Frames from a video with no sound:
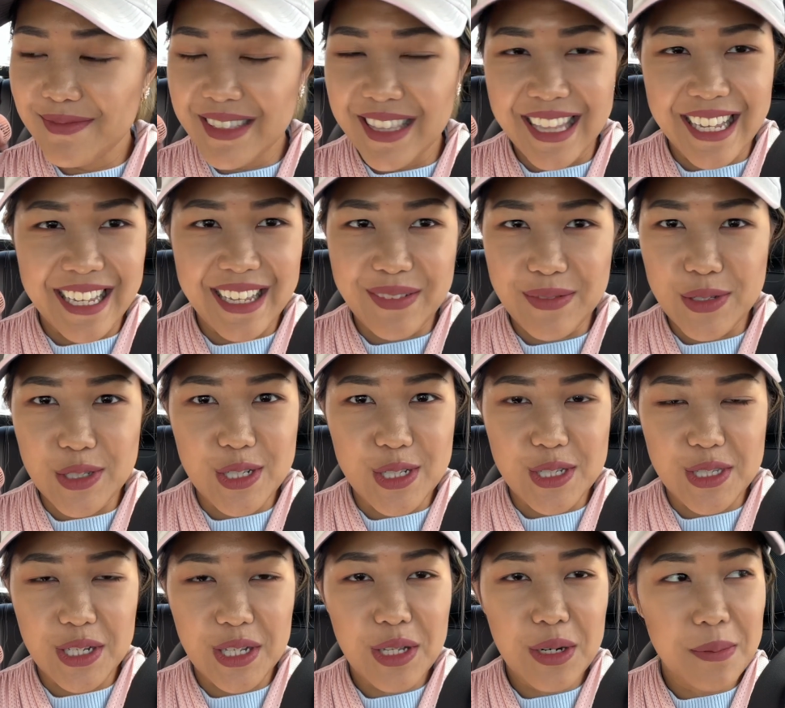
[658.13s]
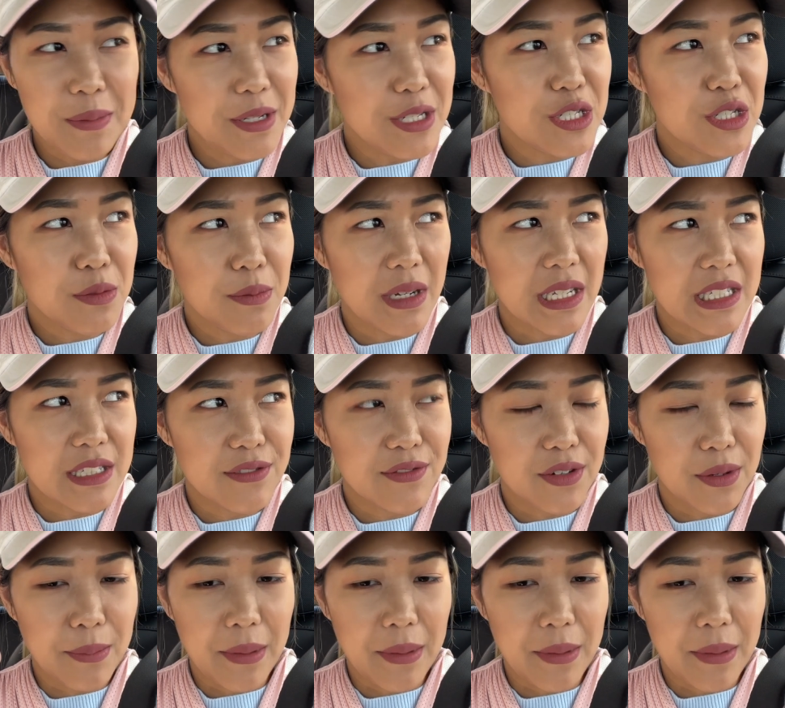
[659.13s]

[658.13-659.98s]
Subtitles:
think it was just a little bit too much for